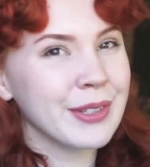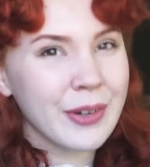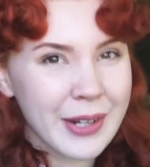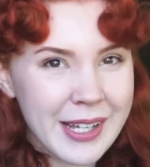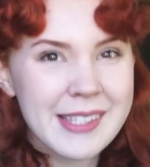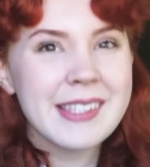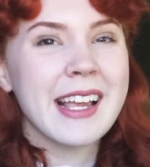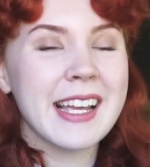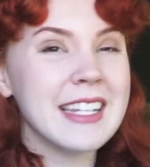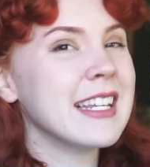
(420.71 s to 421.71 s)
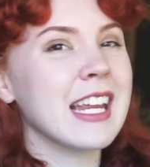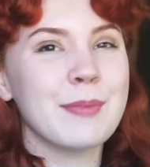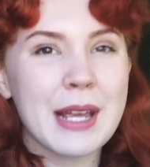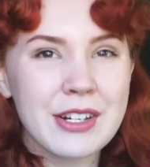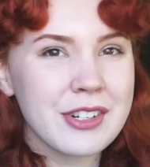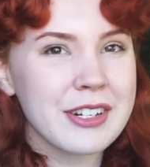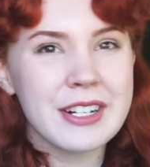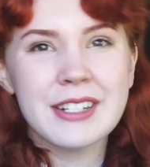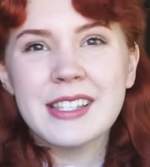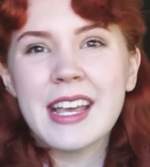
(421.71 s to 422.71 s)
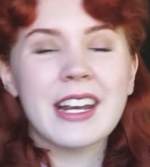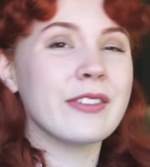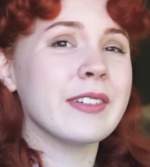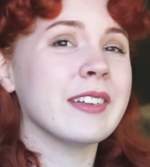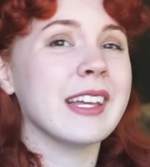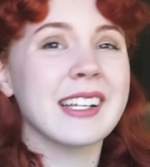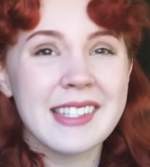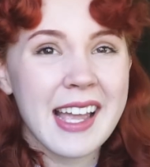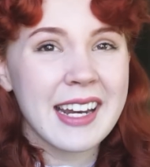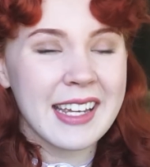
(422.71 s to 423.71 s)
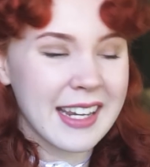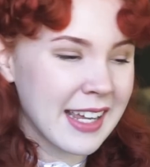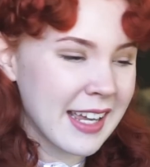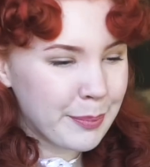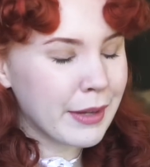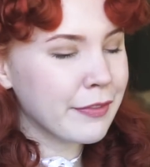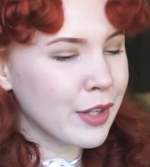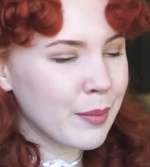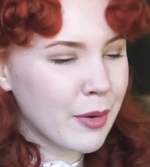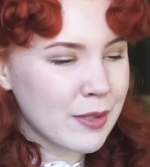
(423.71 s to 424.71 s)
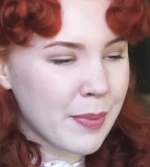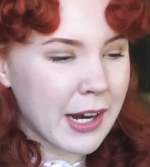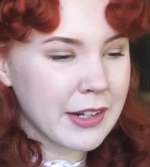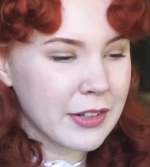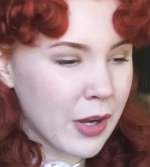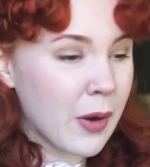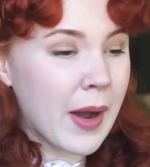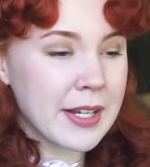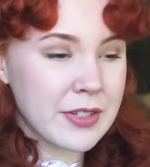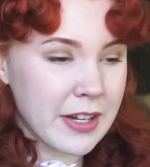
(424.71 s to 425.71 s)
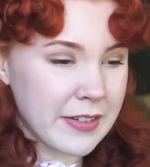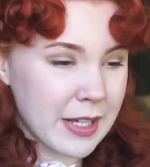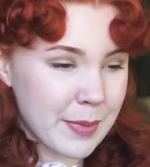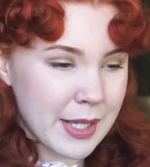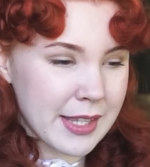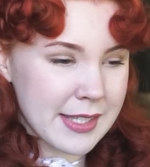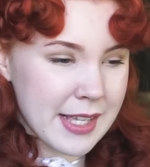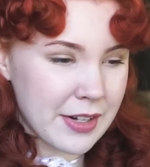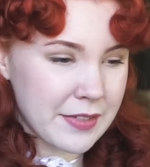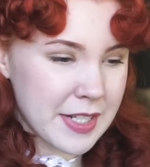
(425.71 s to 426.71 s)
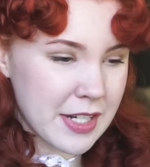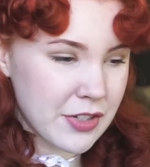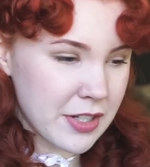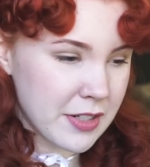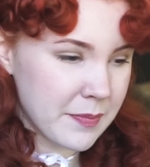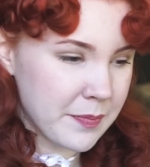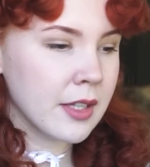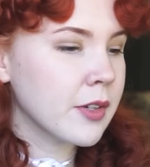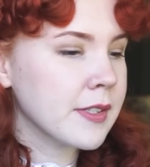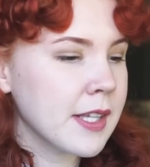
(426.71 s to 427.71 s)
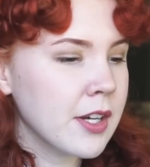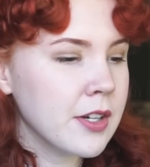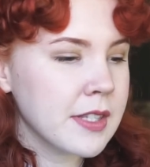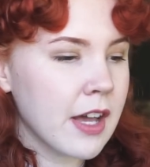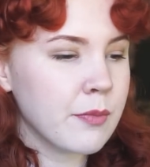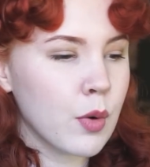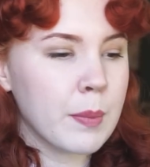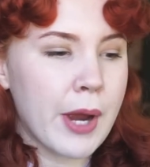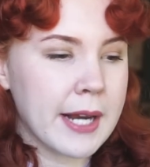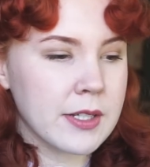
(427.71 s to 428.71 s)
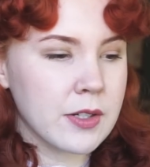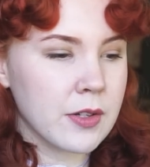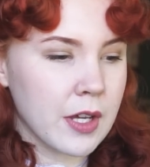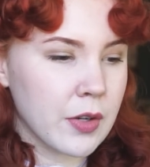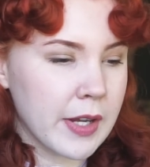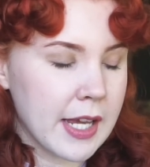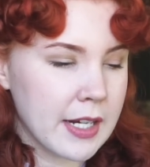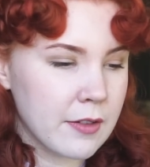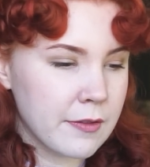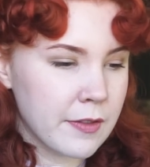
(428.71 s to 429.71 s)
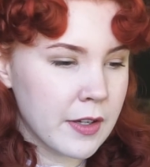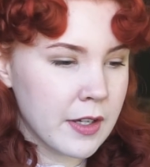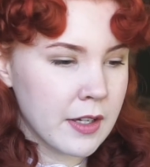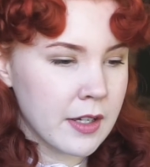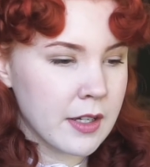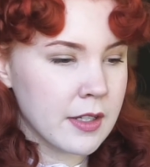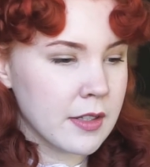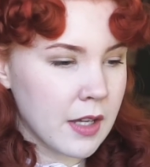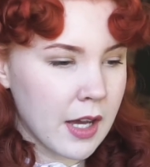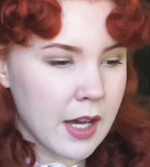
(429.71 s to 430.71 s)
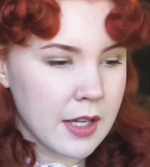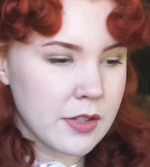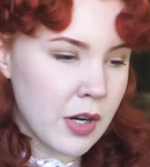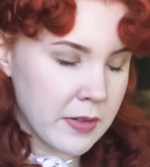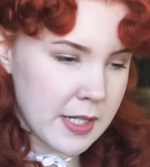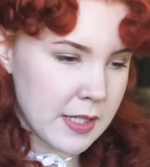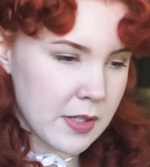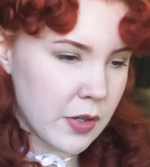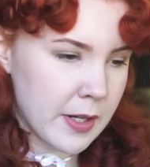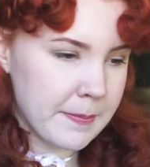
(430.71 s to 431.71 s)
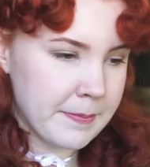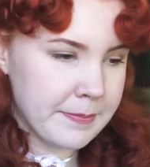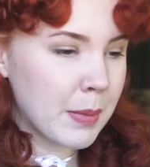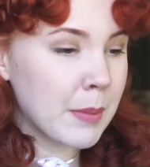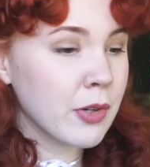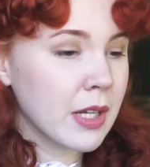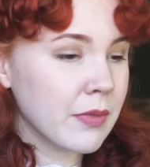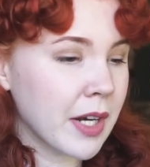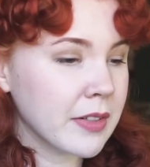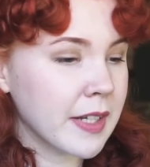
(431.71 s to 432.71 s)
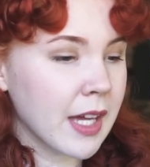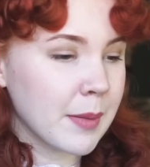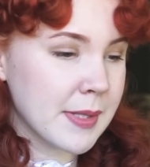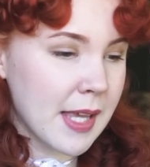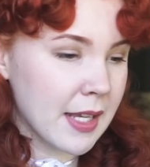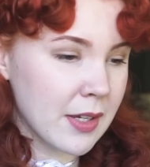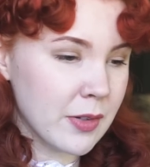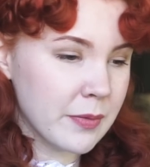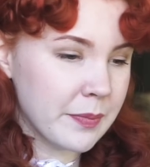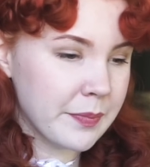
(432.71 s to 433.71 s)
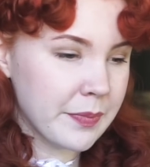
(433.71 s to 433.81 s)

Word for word: notice and take pictures and are really excited, but for the most part, no, I do not being the center of attention. You consider yourself more practical than creative. I uh, strongly disagree. People can rarely upset you.